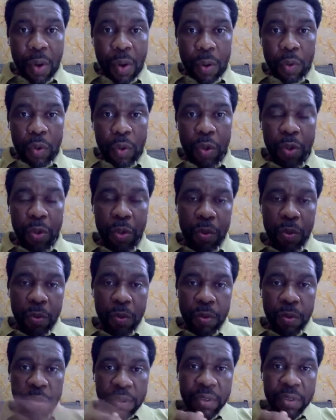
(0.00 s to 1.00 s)
God told
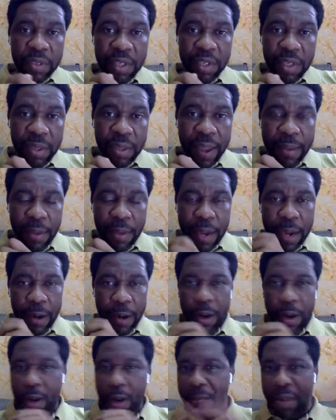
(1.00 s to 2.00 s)
you, stay
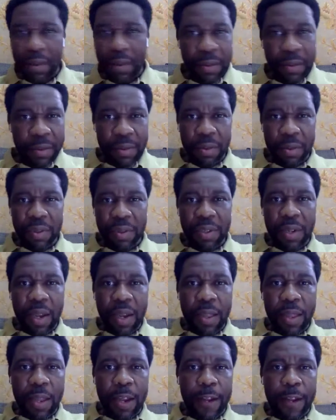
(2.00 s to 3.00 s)
there. Come on, you
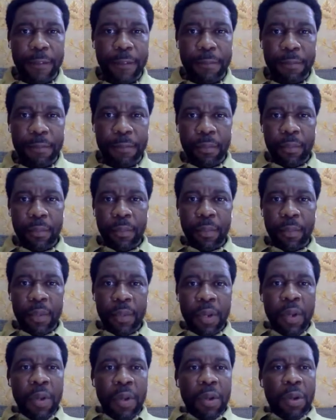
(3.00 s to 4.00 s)
stay there.
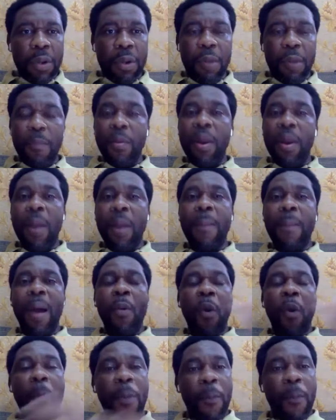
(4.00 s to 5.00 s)
Don't worry
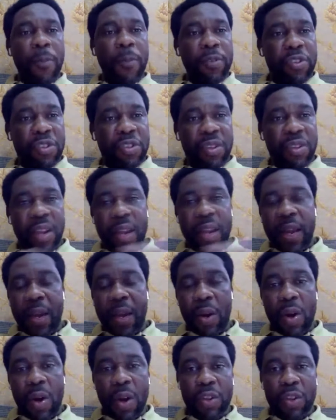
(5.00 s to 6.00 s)
about what people
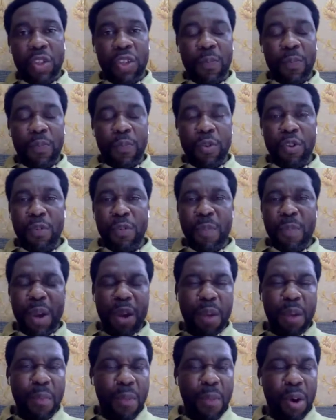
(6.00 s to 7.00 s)
say, gossip you,
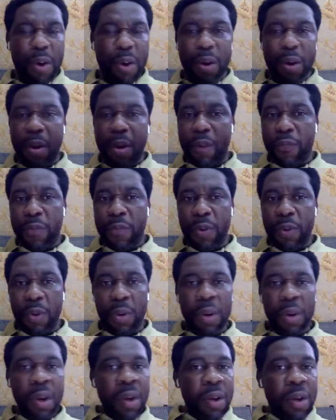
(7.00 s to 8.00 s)
make a mockery of
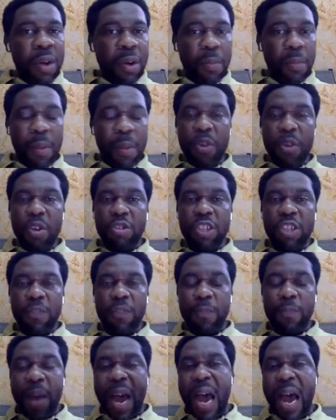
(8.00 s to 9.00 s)
you. Maybe your
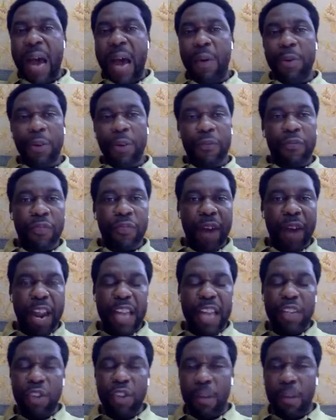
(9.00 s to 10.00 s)
spouse, your
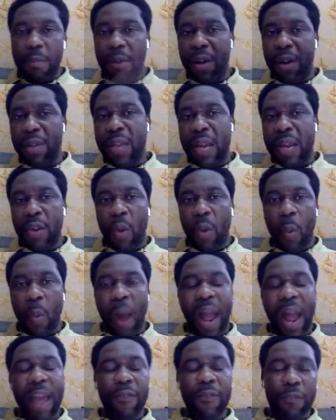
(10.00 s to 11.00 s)
friend, your mother, your
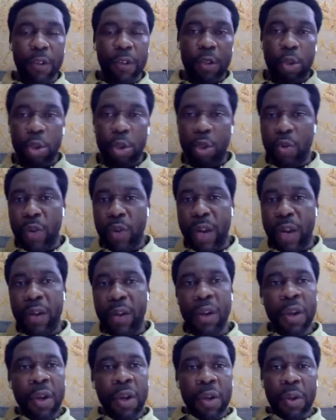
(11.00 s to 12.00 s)
wife, your
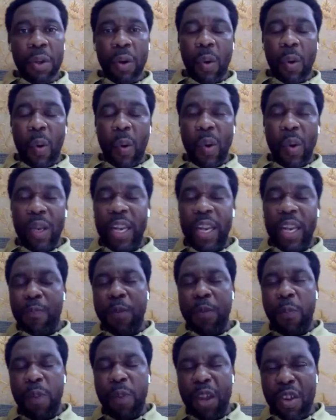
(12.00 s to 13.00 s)
children, your
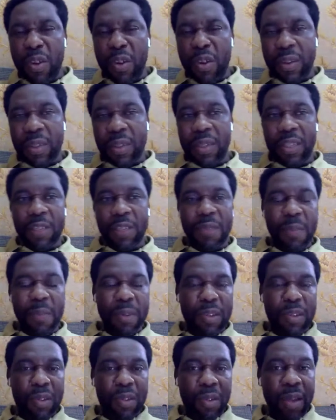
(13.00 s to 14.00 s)
colleague, people in your city
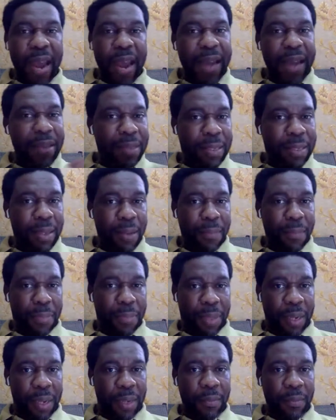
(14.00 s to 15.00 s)
may be saying
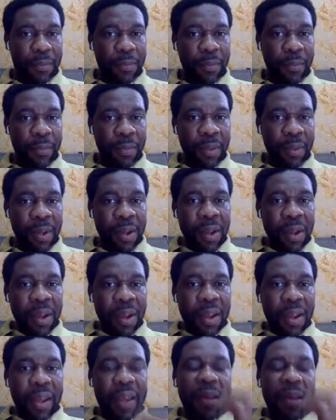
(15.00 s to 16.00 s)
something
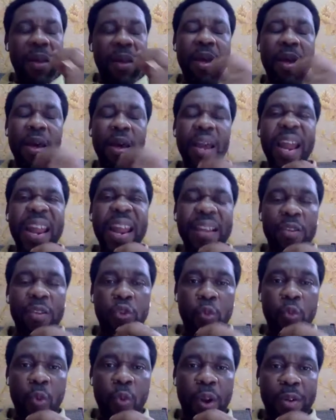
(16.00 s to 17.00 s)

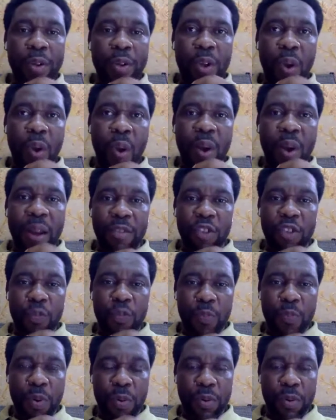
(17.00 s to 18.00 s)
against what God has
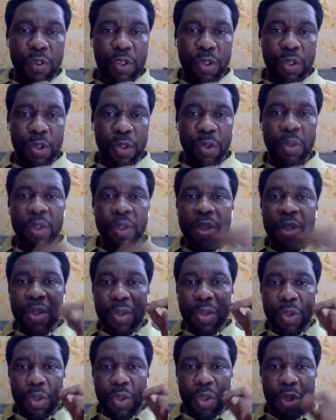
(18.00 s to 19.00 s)
spoken to you,
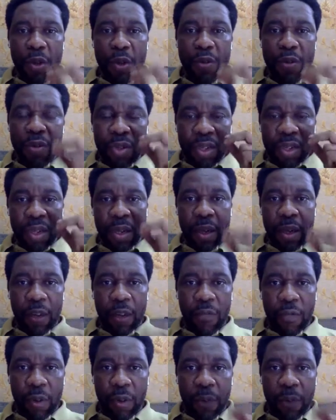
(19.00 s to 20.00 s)
don't
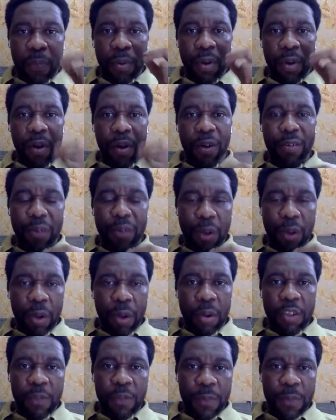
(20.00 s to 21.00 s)
give up on
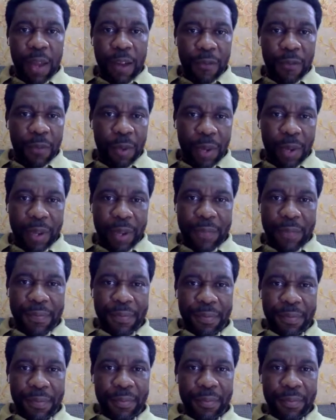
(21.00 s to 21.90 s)
God's plan for your life.